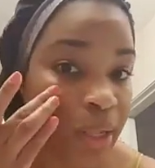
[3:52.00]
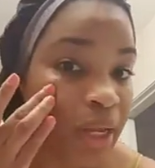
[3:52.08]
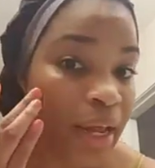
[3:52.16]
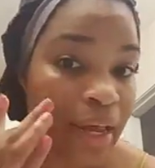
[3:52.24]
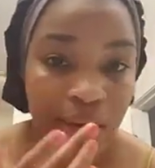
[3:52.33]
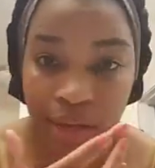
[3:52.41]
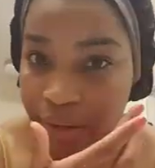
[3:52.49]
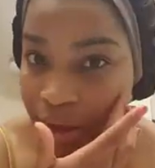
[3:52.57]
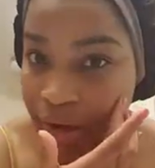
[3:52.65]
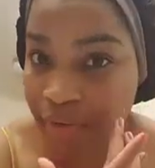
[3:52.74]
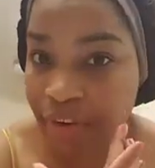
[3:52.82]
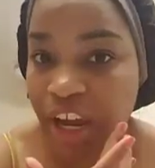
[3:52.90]
I had a lot
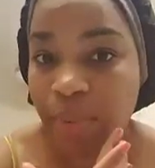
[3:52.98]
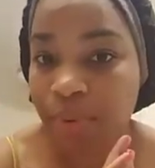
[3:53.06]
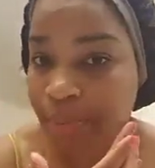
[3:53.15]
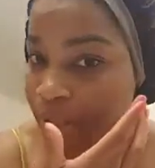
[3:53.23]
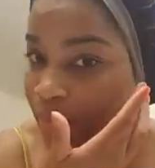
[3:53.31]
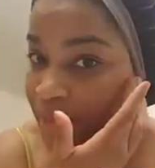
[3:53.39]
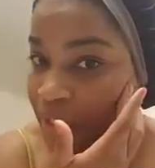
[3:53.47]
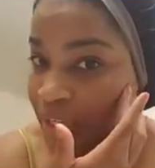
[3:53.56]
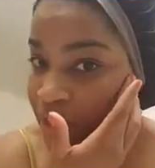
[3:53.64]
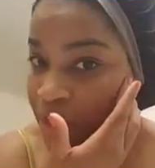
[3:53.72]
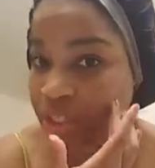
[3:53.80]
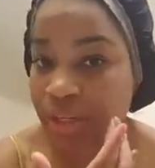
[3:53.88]
of
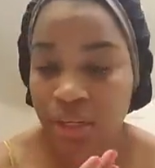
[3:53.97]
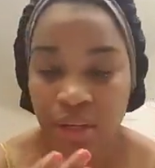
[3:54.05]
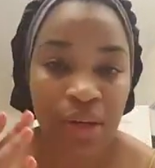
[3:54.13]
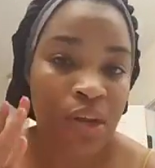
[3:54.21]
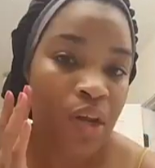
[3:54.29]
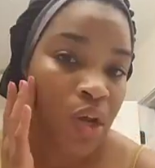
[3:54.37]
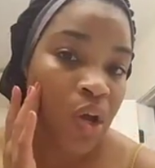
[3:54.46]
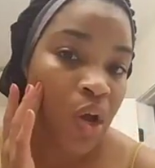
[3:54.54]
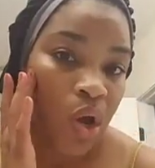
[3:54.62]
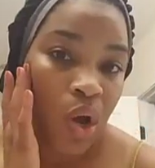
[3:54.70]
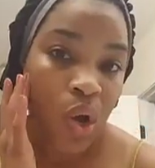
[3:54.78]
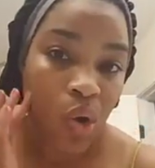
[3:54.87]
hyperpigmentation
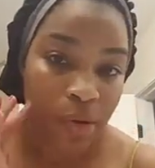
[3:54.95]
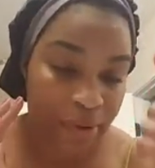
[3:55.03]
on my